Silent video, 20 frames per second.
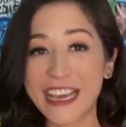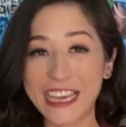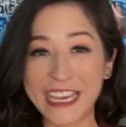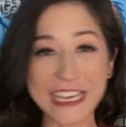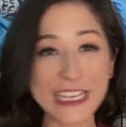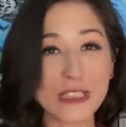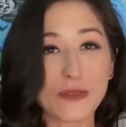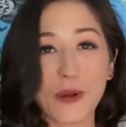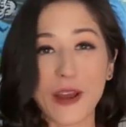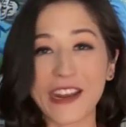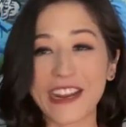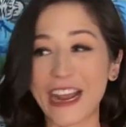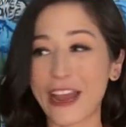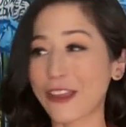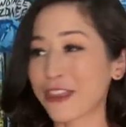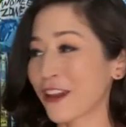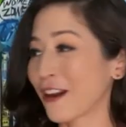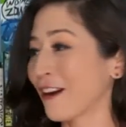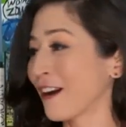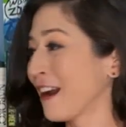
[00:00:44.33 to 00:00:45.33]
He's running
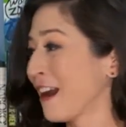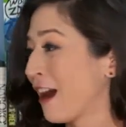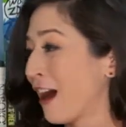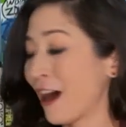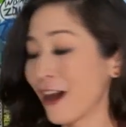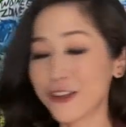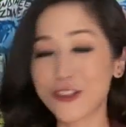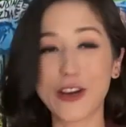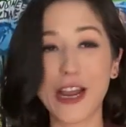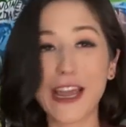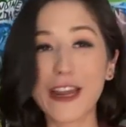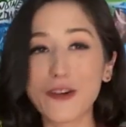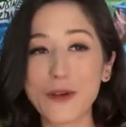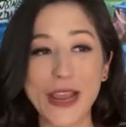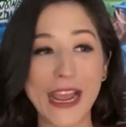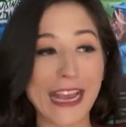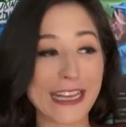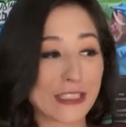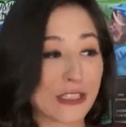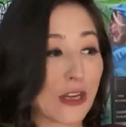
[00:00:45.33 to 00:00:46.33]
out there. Hunter
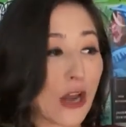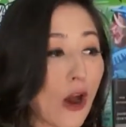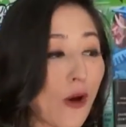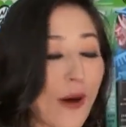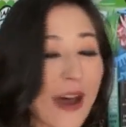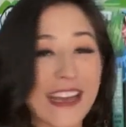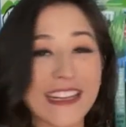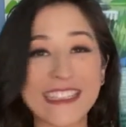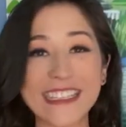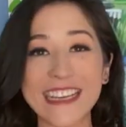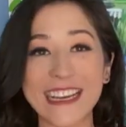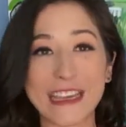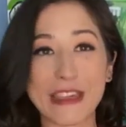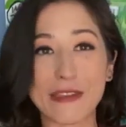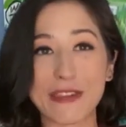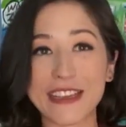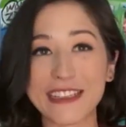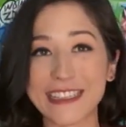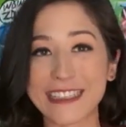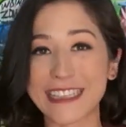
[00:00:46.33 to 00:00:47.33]
Henry has no idea.
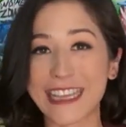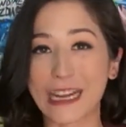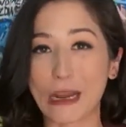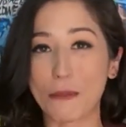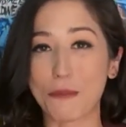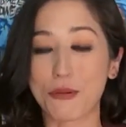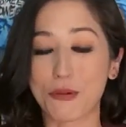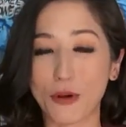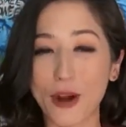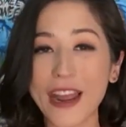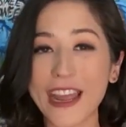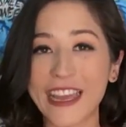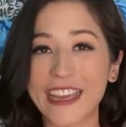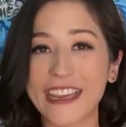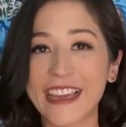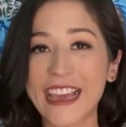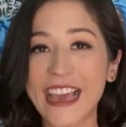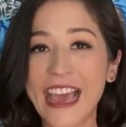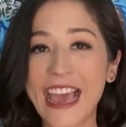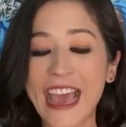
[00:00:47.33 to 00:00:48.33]
He thinks it's like a
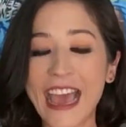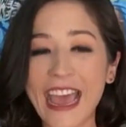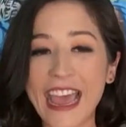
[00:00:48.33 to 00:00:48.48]
prank.